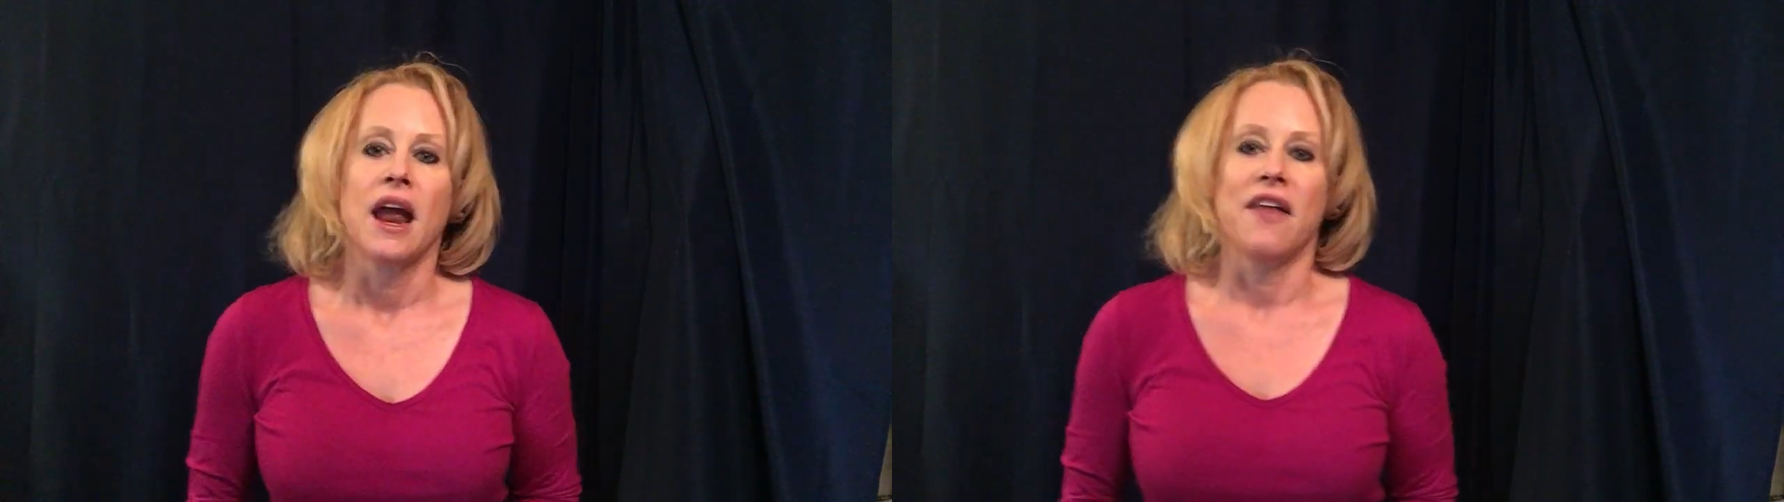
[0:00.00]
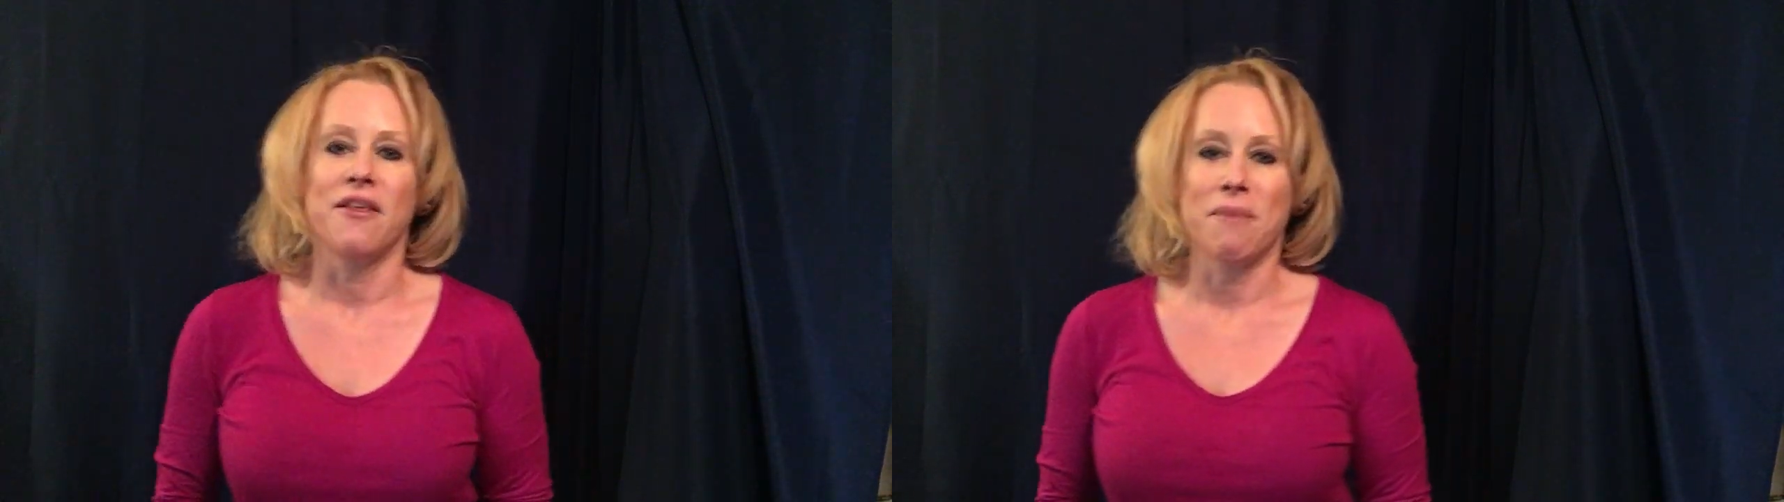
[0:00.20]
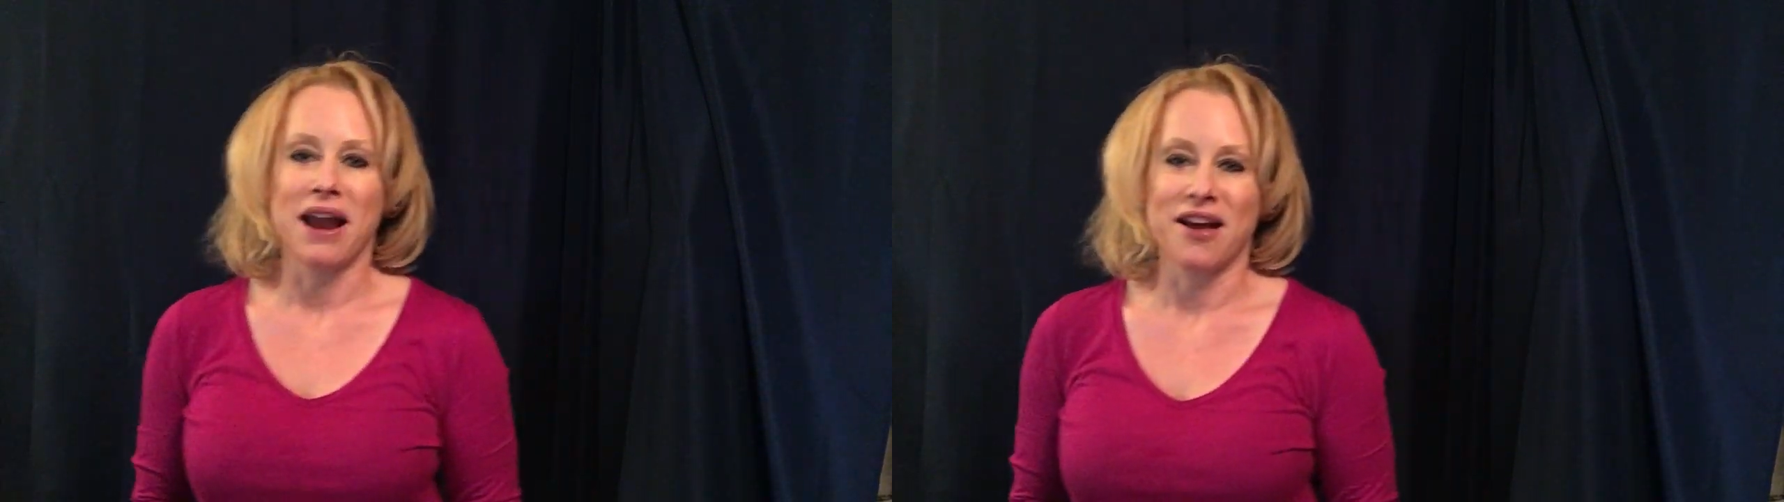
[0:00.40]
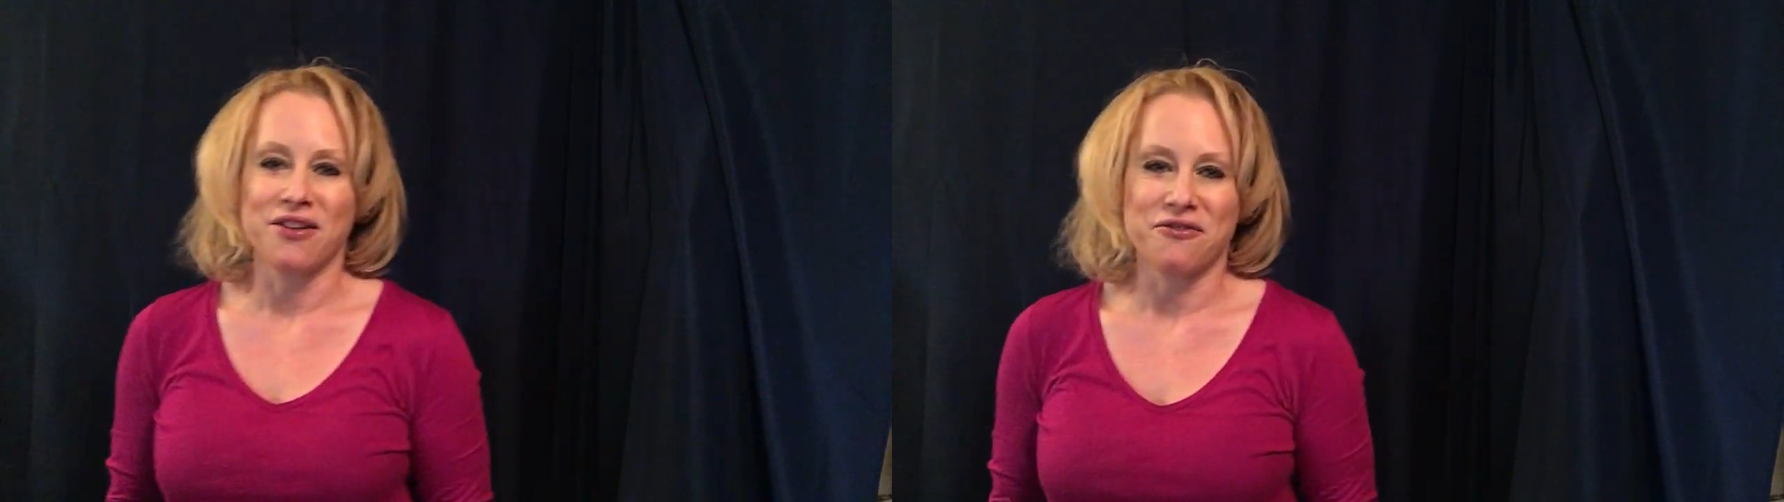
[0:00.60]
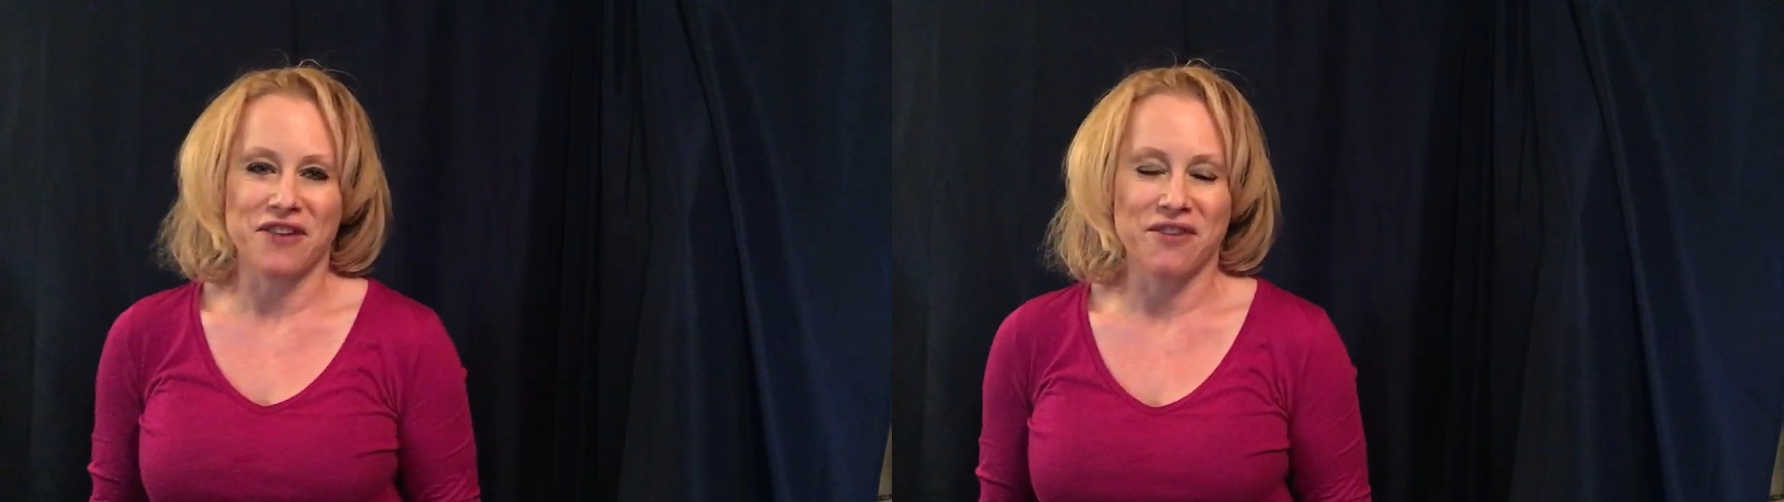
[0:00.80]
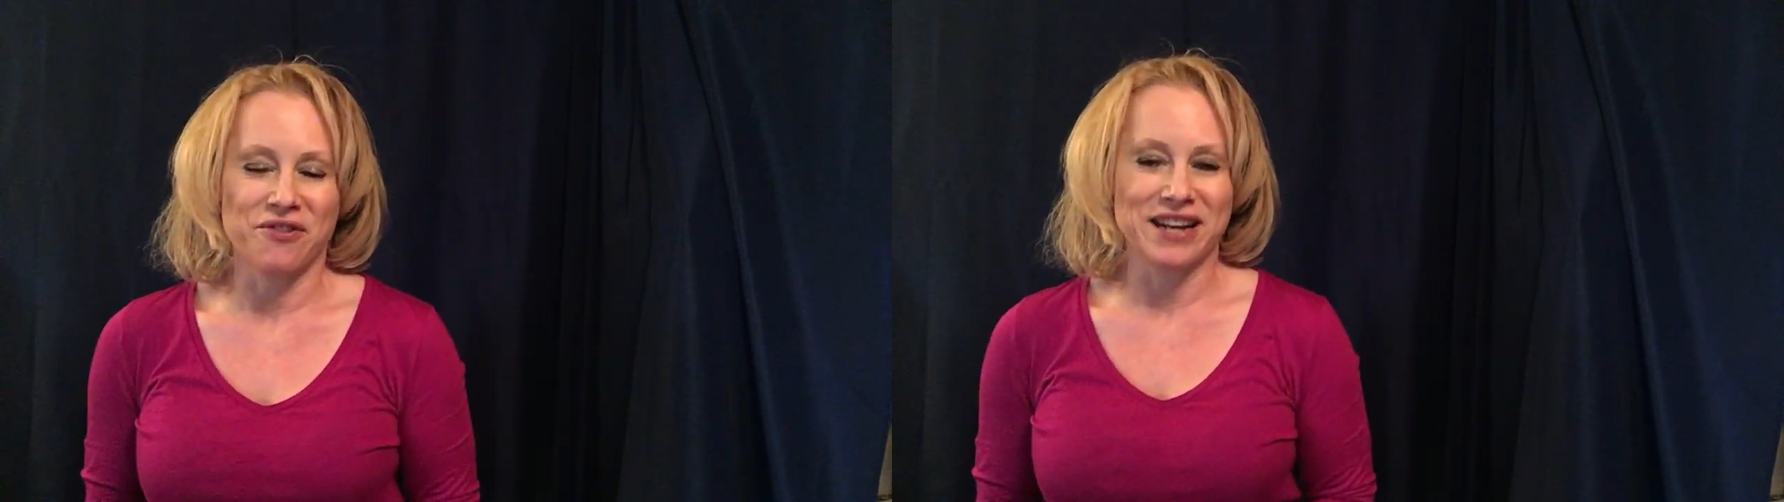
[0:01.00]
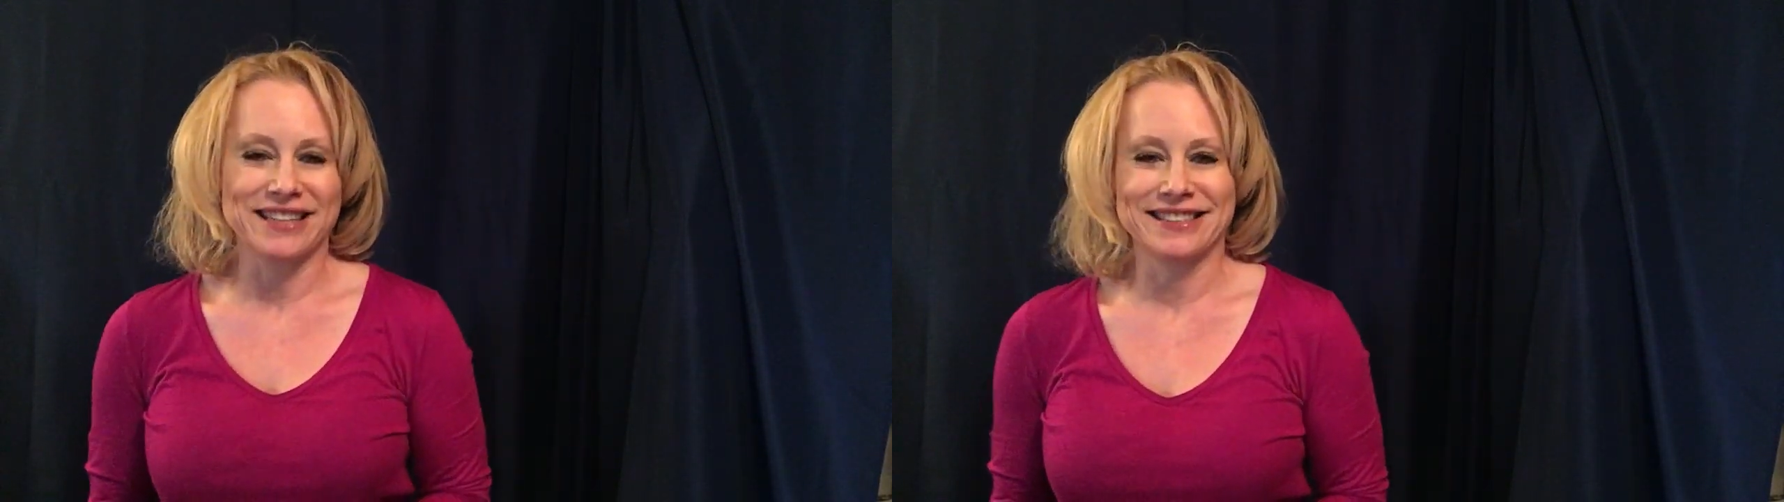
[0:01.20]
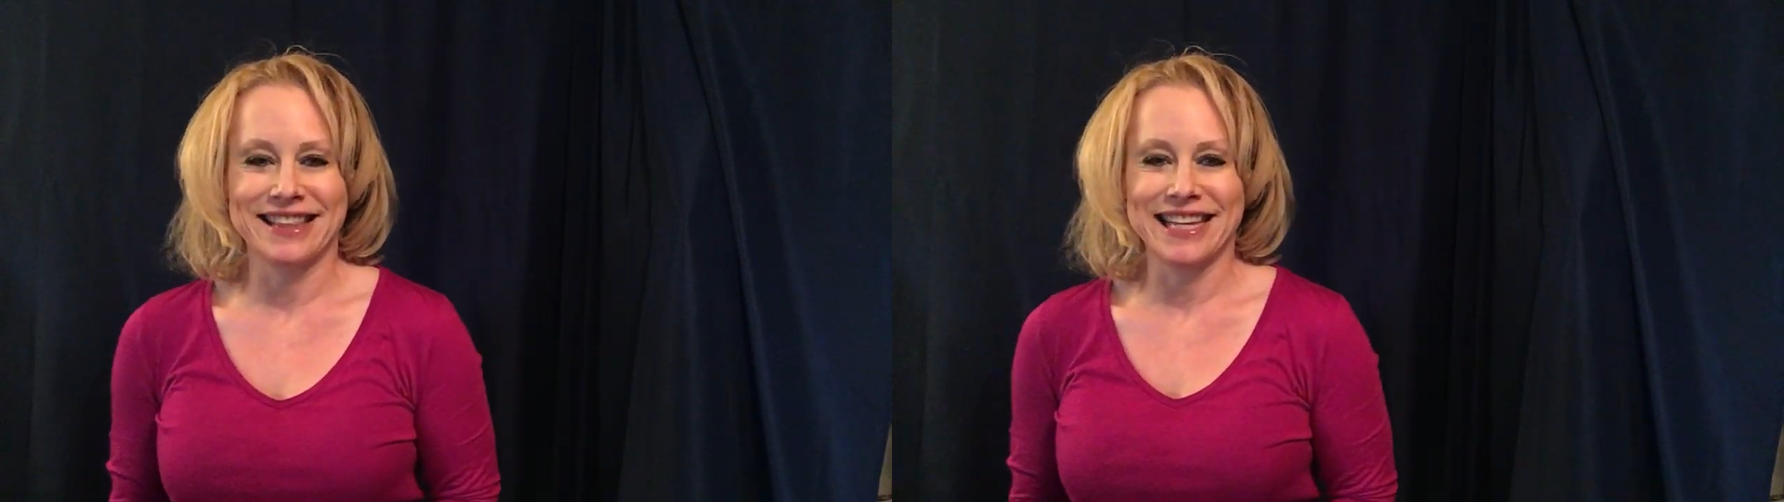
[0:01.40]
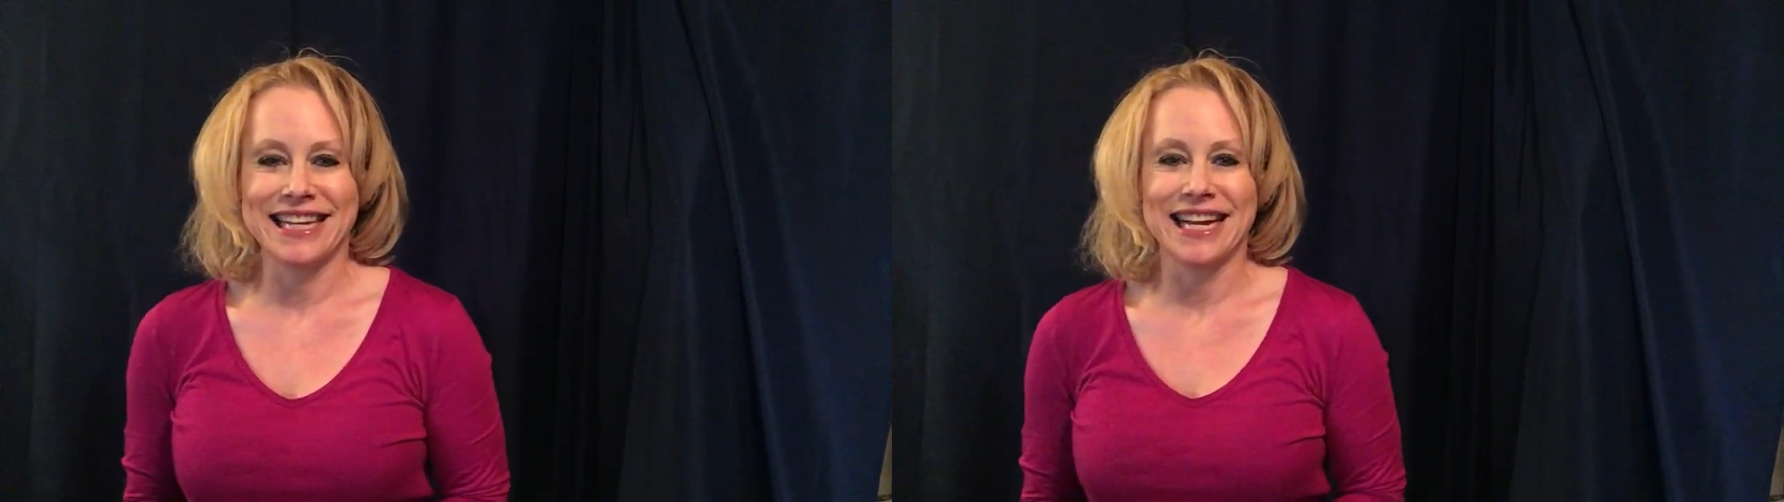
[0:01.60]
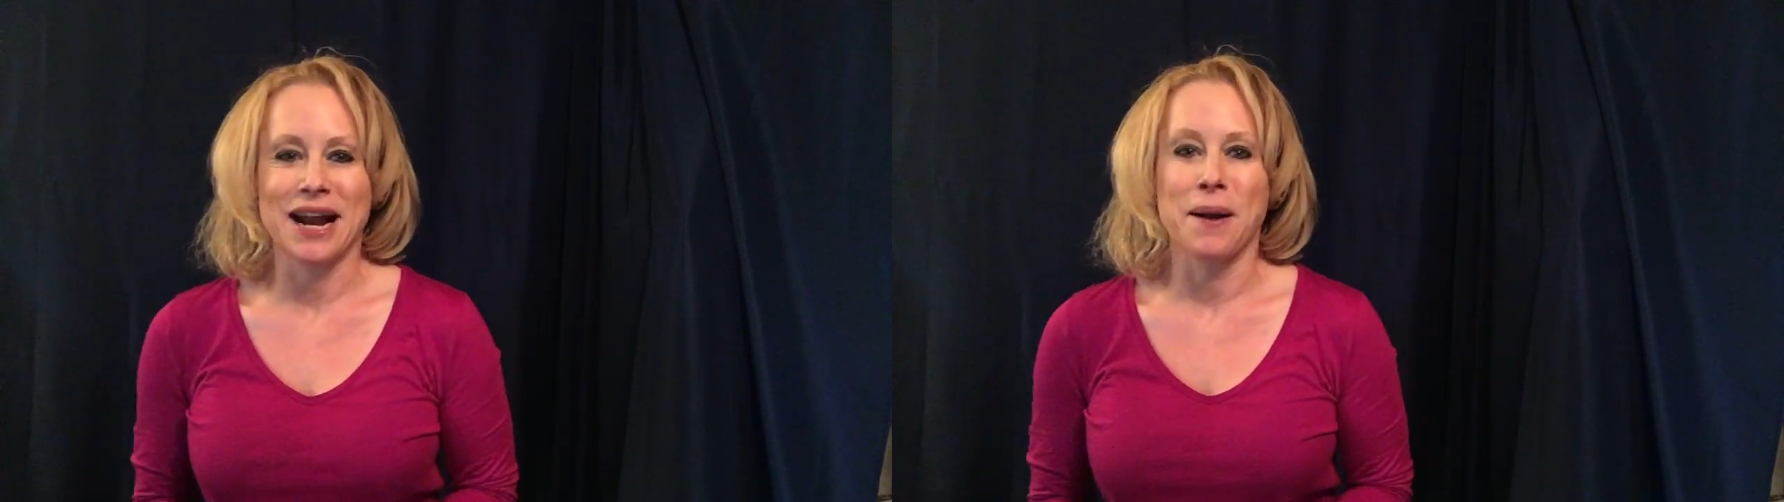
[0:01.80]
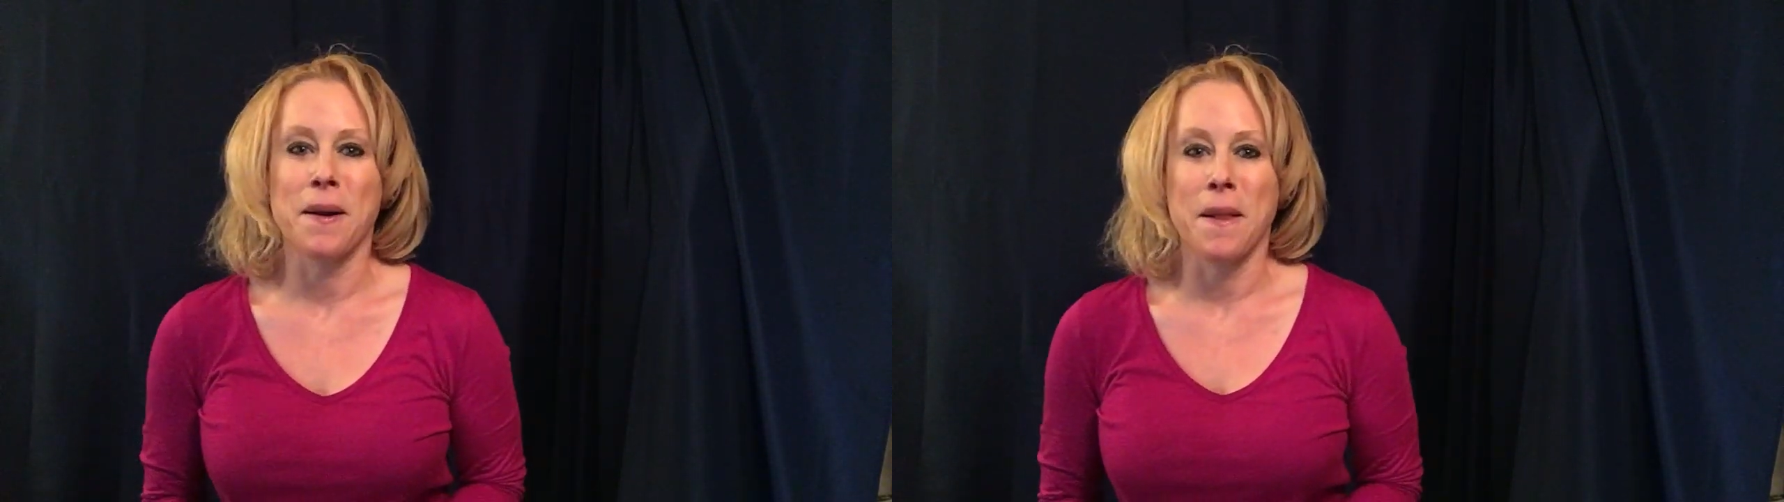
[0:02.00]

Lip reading: And then my other favorite is the